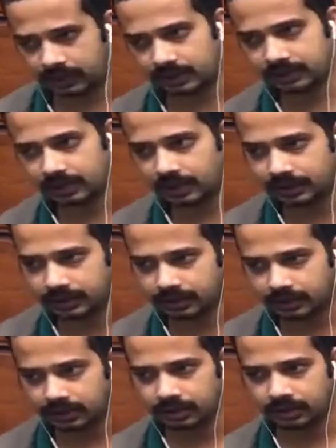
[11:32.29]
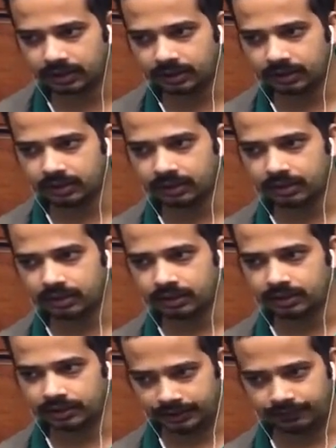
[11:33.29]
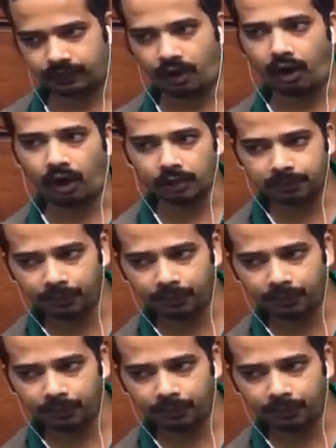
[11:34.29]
Can I say like this? If all